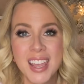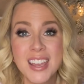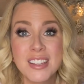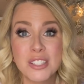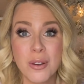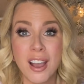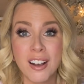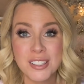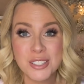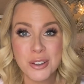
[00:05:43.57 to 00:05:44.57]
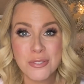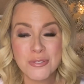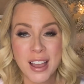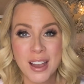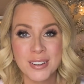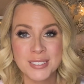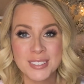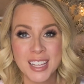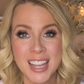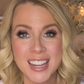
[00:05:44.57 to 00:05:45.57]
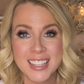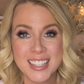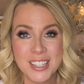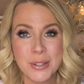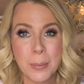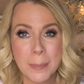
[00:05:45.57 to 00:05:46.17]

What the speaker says: So I also found a cute